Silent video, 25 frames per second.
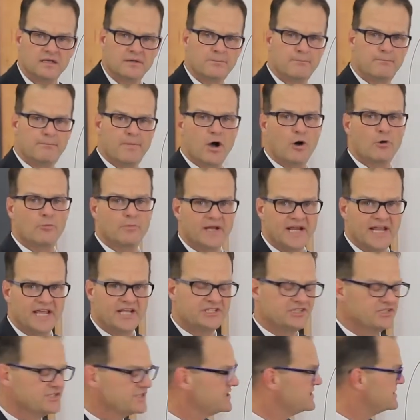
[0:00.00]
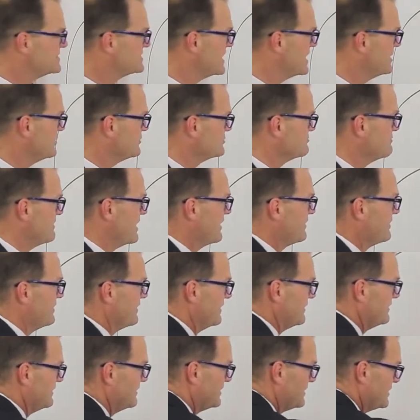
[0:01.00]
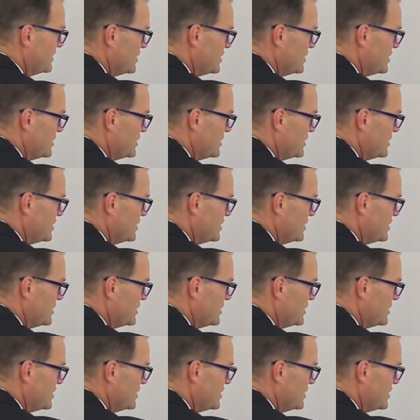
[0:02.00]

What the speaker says: Beltmann Agency sales method,